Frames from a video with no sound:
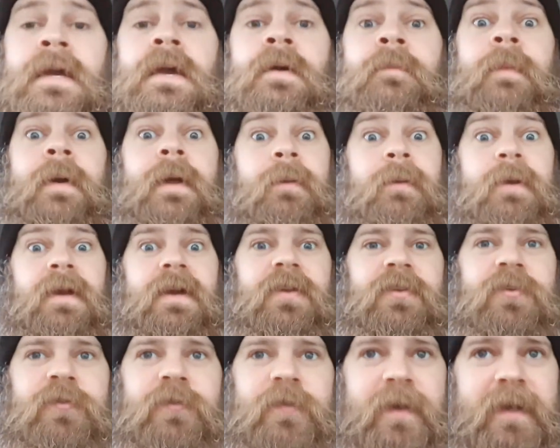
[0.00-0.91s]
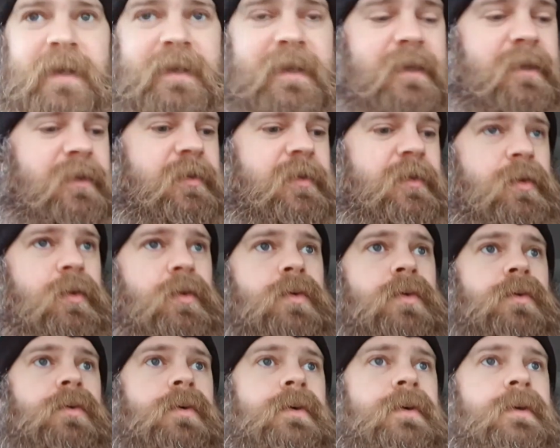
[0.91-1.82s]
But anyway, it's Friday.
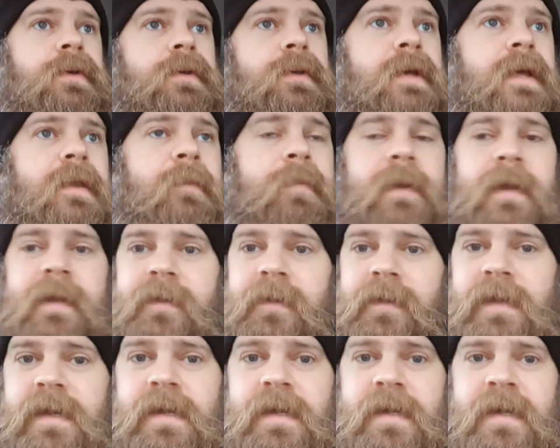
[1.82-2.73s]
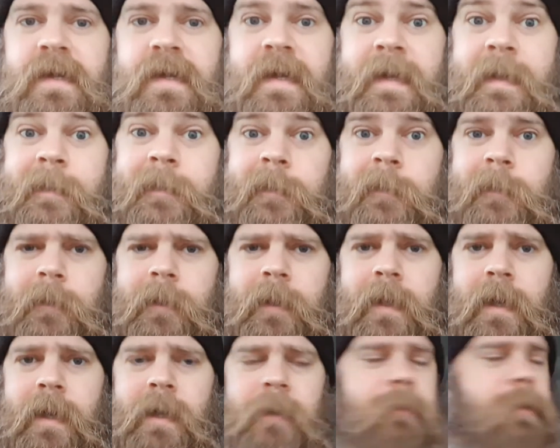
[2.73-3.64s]
So, yeah, the plan today, head to the
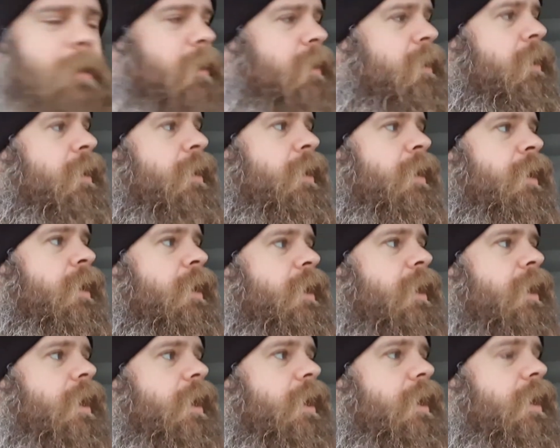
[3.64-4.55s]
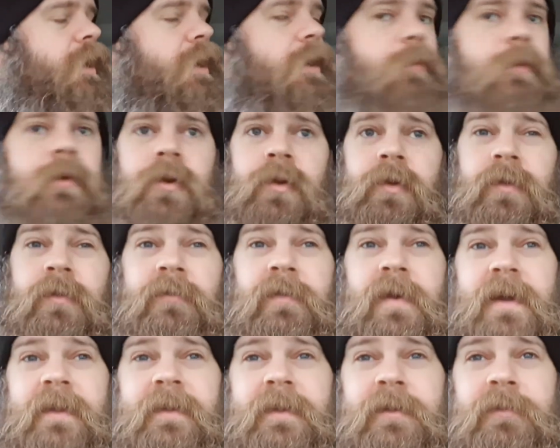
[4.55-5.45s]
lab. I went on the
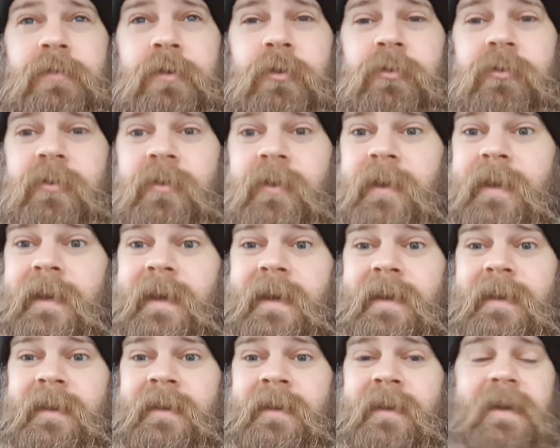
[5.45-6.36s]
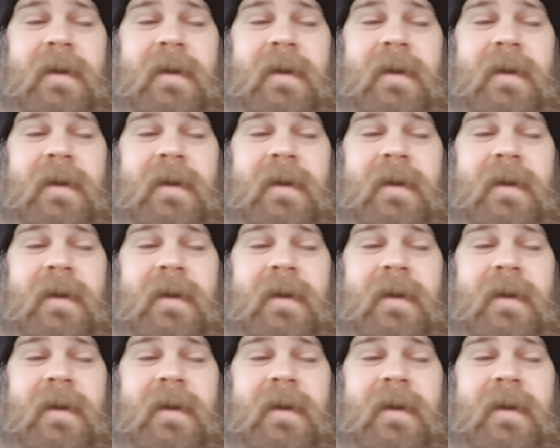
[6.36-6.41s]
van defrosting again.